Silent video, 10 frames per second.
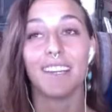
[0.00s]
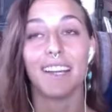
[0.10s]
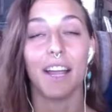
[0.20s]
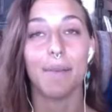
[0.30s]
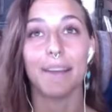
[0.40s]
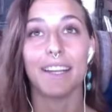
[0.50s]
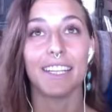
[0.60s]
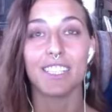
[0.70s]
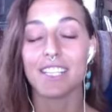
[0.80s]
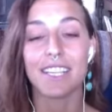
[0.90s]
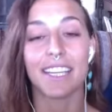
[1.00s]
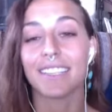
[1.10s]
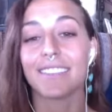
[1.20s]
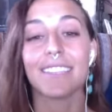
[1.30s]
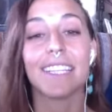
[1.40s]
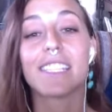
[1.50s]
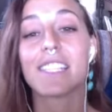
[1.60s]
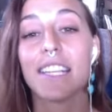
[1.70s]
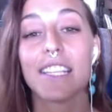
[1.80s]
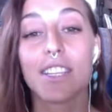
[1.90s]
I mean, I just think it's
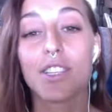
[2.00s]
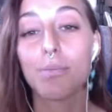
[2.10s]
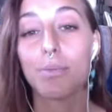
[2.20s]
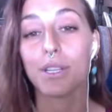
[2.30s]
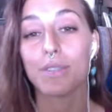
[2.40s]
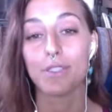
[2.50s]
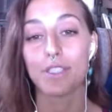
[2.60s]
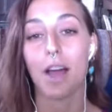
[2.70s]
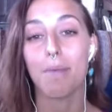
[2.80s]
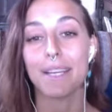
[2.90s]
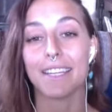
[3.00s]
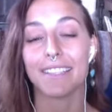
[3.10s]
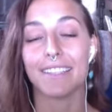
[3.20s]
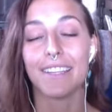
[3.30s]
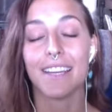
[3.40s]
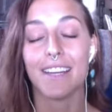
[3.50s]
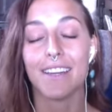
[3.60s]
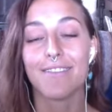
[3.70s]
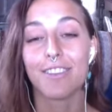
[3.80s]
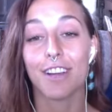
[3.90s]
such a beautiful topic. And
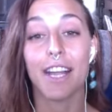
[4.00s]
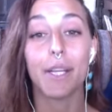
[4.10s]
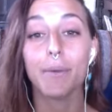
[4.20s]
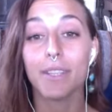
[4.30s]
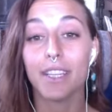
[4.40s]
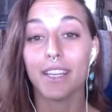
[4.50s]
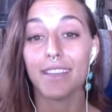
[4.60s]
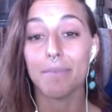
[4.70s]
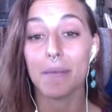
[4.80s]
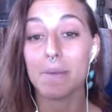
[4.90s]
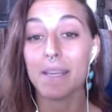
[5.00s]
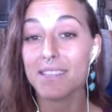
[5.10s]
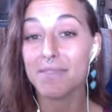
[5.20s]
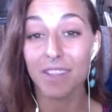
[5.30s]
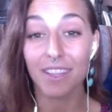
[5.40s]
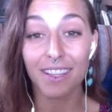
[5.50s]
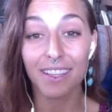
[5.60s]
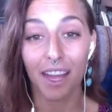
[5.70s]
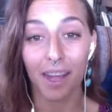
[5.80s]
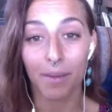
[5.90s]
for anyone that maybe is feeling
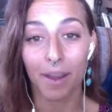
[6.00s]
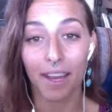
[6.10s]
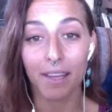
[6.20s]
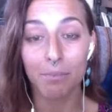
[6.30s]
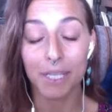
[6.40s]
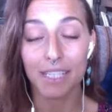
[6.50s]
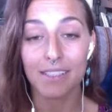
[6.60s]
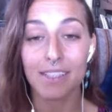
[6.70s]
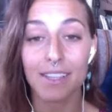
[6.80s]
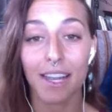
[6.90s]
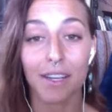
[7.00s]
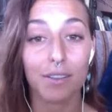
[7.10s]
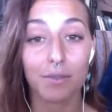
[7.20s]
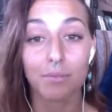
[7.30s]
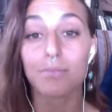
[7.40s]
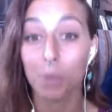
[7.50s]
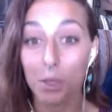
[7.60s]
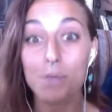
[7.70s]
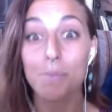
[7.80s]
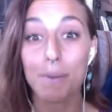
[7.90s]
that way, because I know
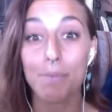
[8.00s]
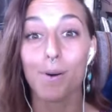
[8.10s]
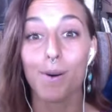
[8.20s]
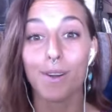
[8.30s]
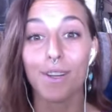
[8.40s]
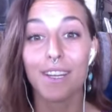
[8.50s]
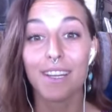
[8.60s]
most people,